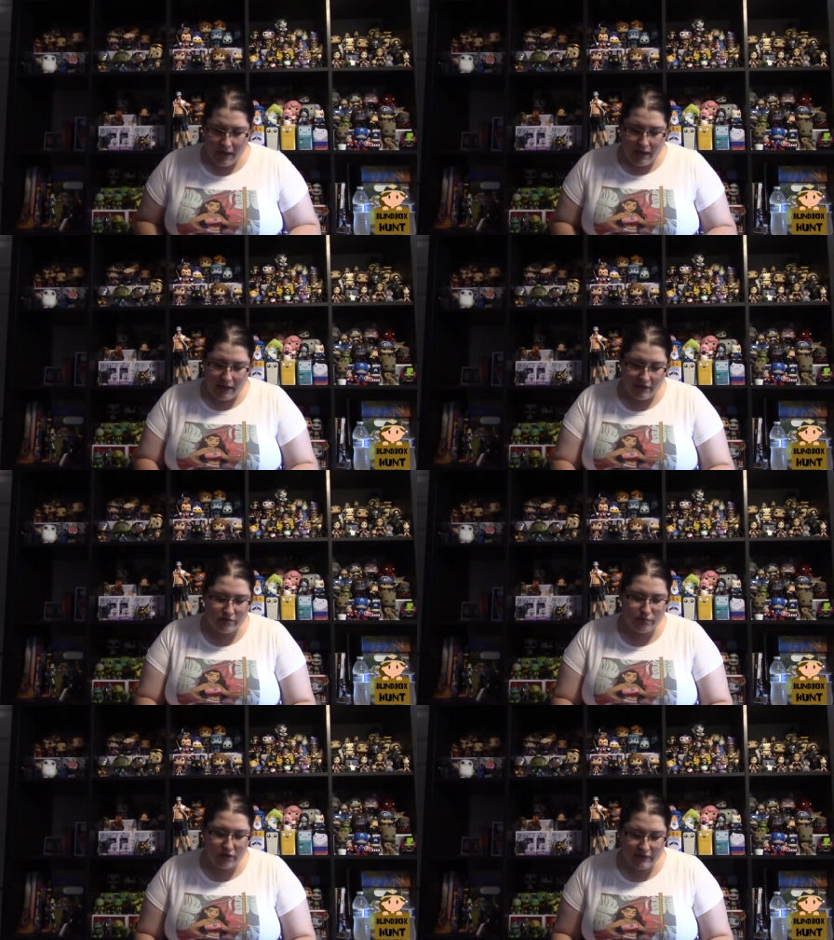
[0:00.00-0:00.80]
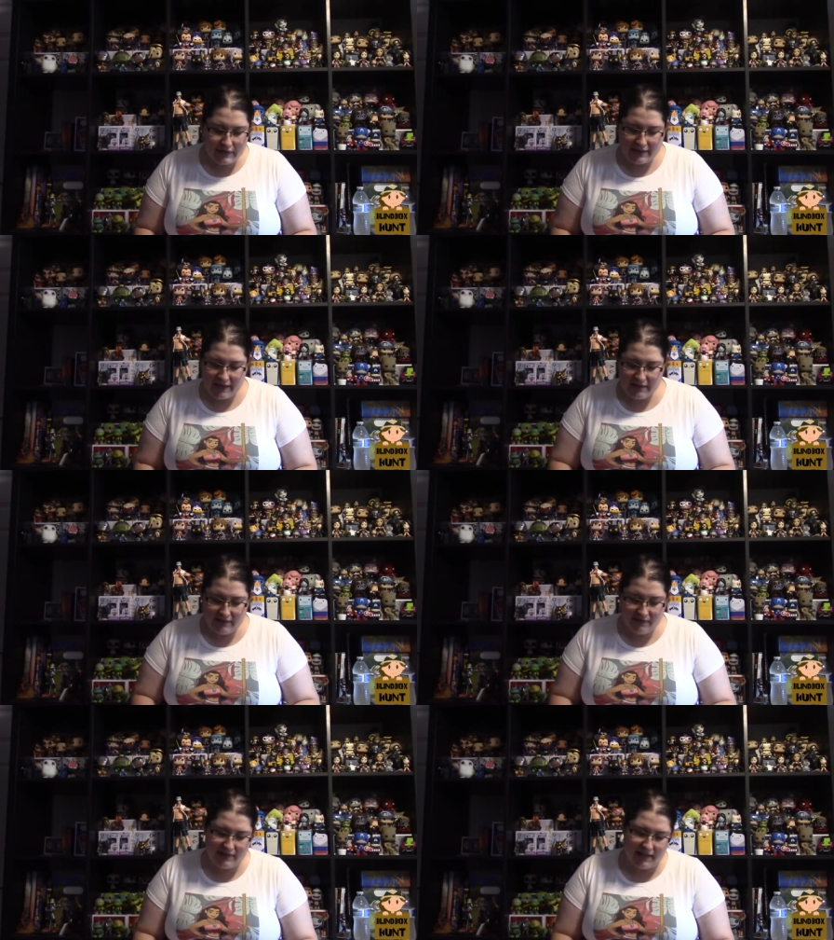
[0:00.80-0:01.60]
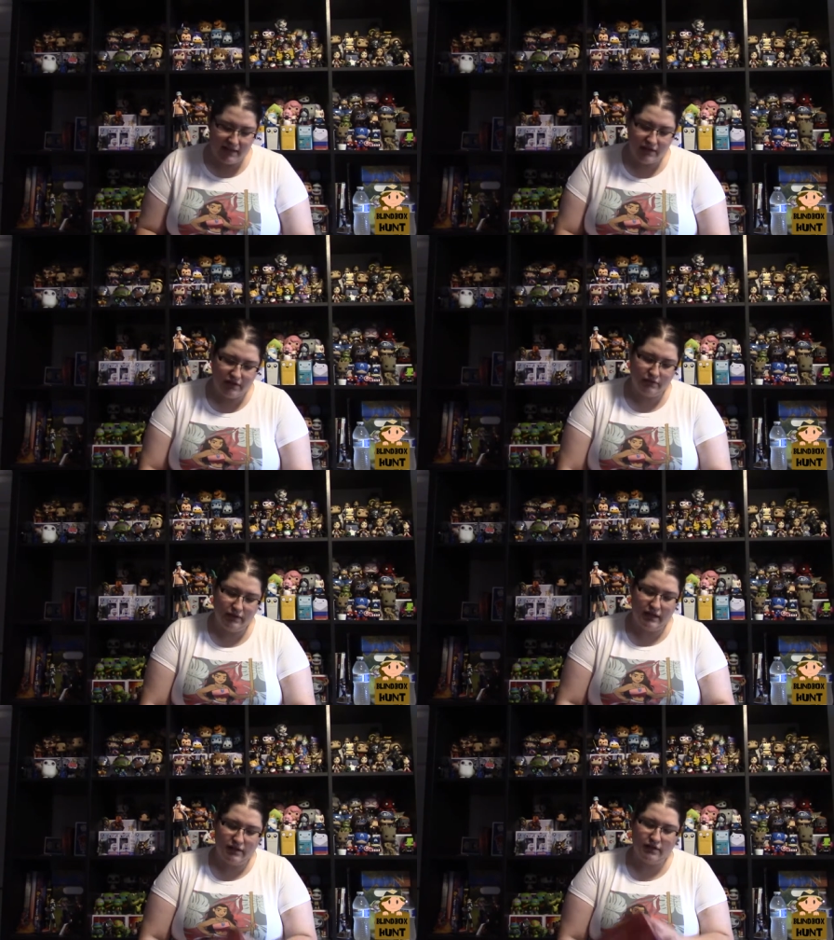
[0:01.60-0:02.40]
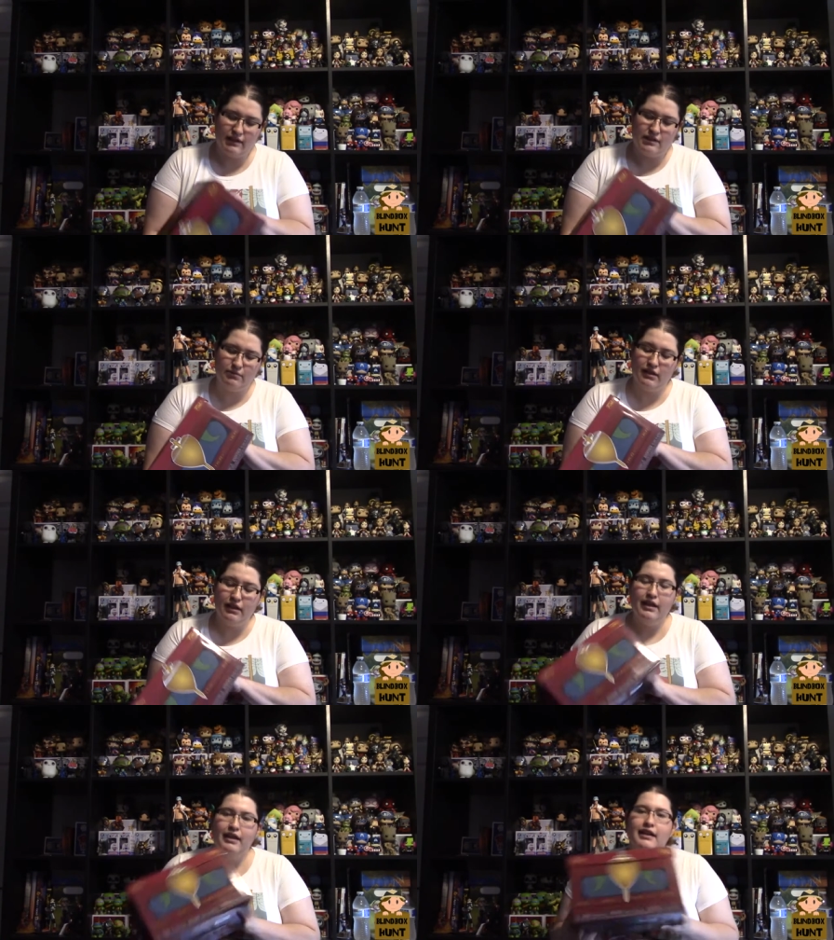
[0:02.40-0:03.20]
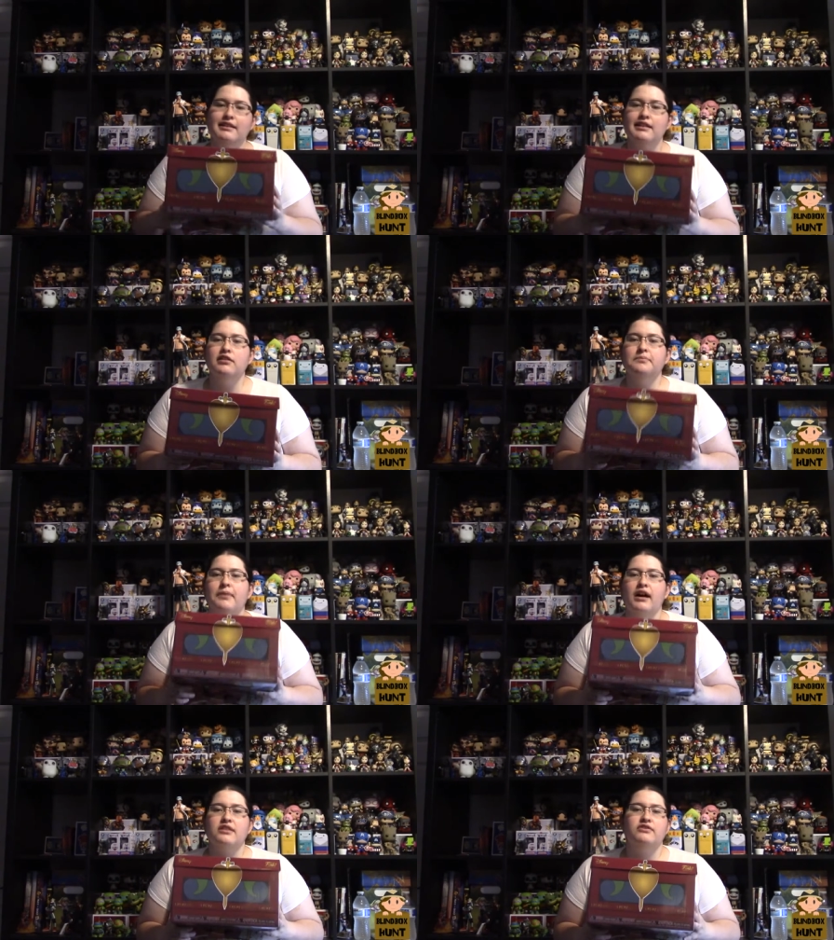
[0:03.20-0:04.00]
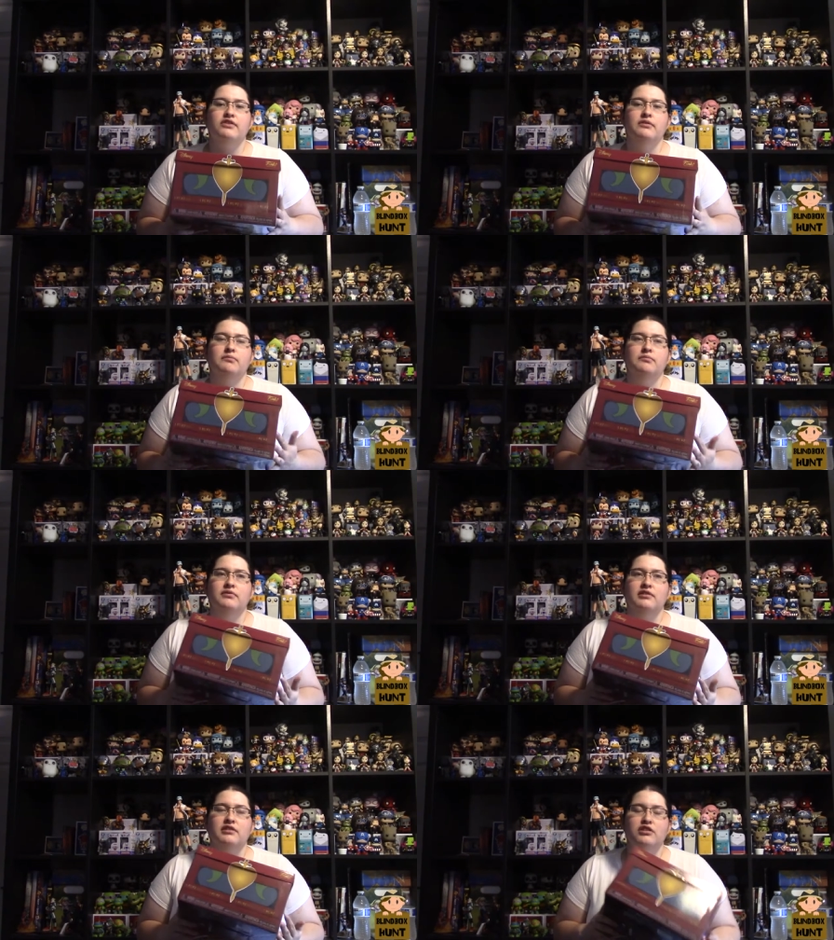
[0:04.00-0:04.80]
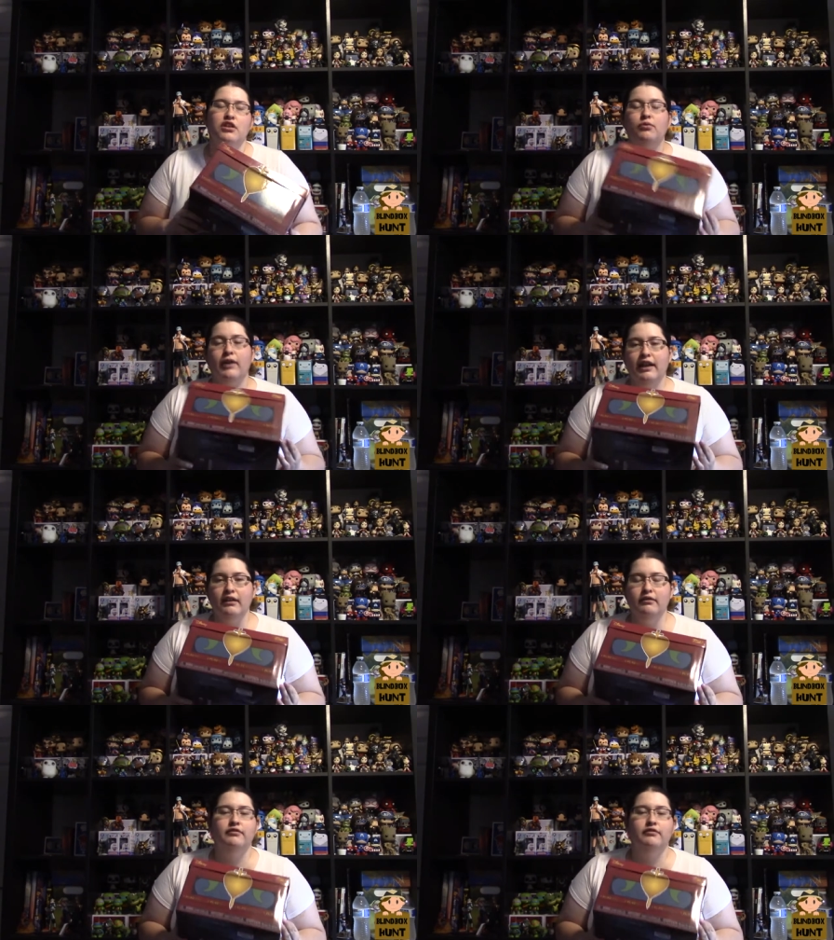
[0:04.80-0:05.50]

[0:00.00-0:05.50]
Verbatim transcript: And there's more design sense to it. So this one is a little box from Snow White.